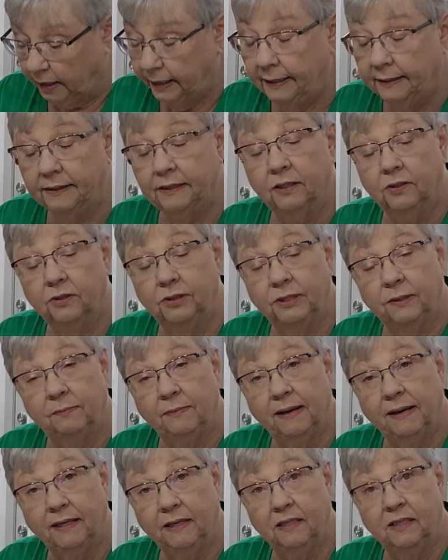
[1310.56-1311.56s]
and go sit
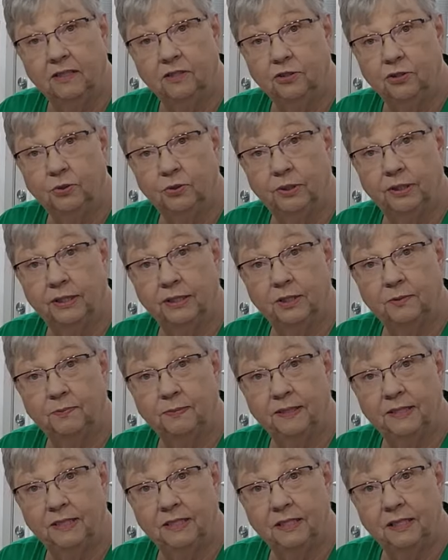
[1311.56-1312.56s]
back and enjoy this
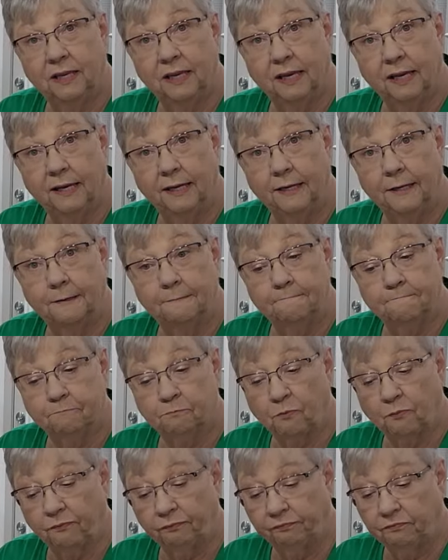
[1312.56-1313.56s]
piece of cake.
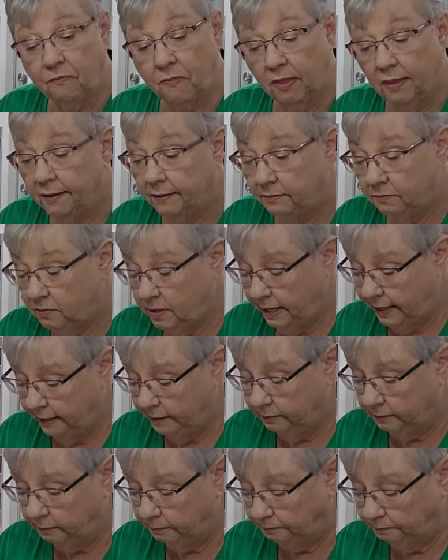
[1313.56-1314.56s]

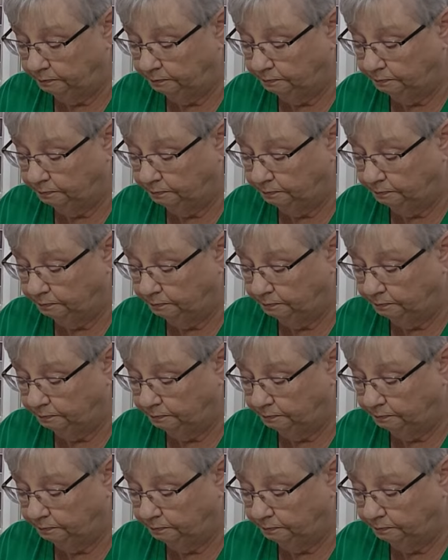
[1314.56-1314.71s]
Now,